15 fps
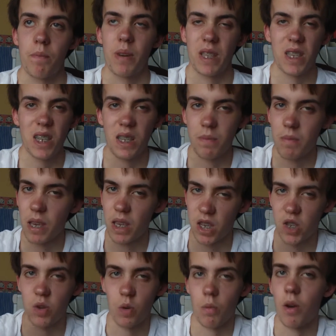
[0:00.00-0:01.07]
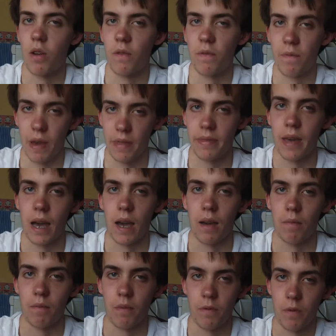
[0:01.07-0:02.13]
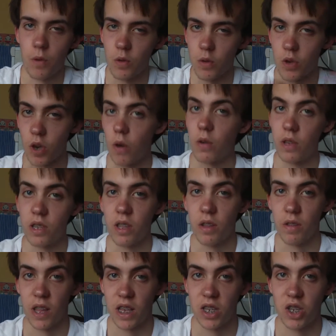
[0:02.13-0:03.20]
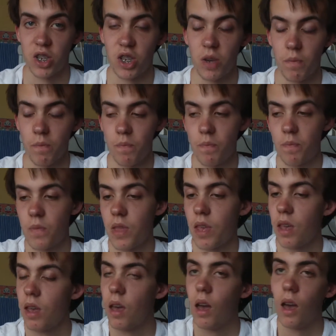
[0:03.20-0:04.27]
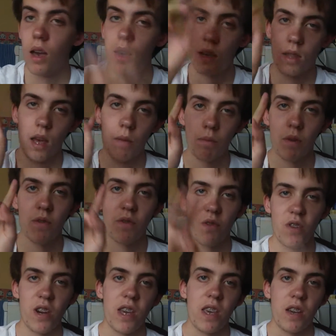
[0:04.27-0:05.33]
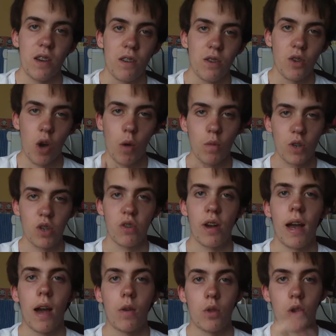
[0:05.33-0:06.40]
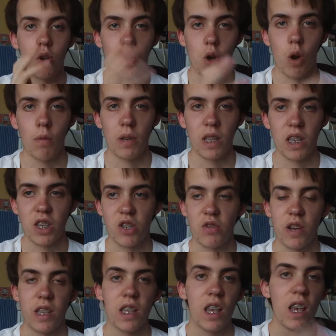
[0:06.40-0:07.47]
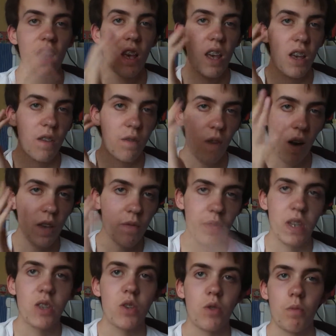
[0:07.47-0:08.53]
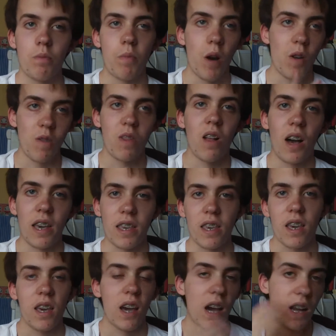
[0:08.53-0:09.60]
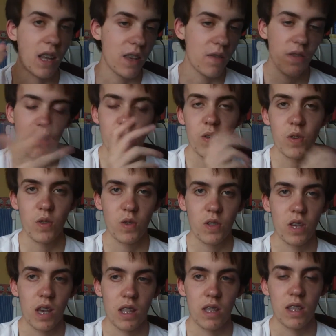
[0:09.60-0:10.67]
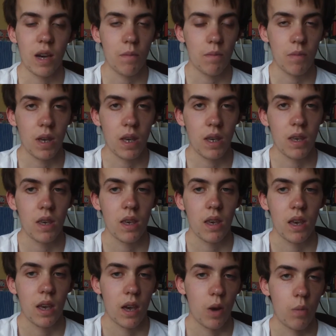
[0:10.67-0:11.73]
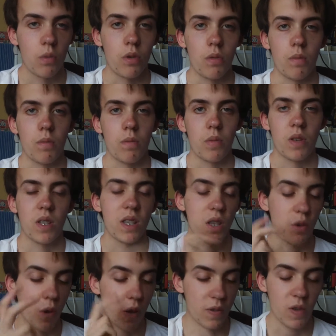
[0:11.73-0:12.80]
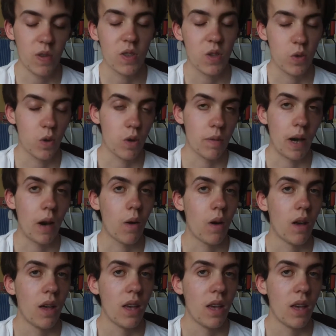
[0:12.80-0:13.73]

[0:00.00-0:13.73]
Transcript: But just make sure it won't affect that before you go into the relationship. Number three, common ground, common interest. Find things you both like, and if it feels, and that may help you, because then you have something to talk about